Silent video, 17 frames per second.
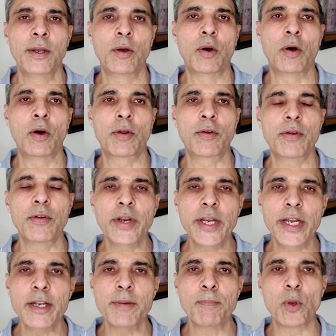or
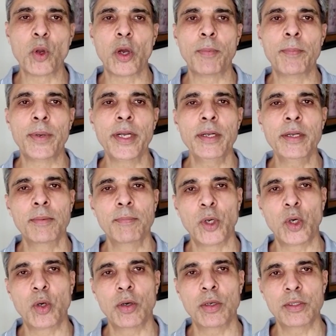redeployment,
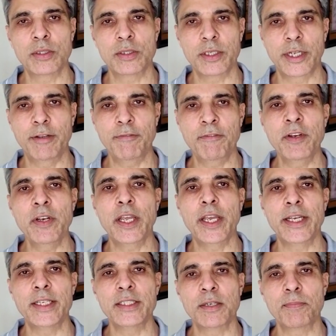because if in
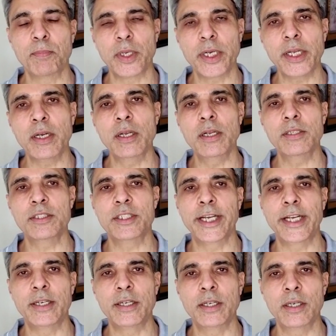case a particular
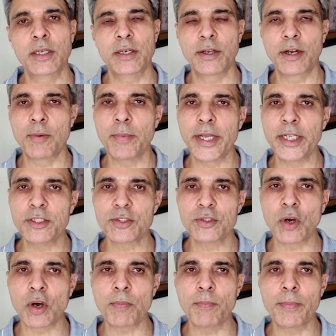sector remains
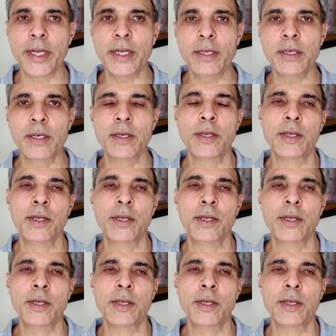dormant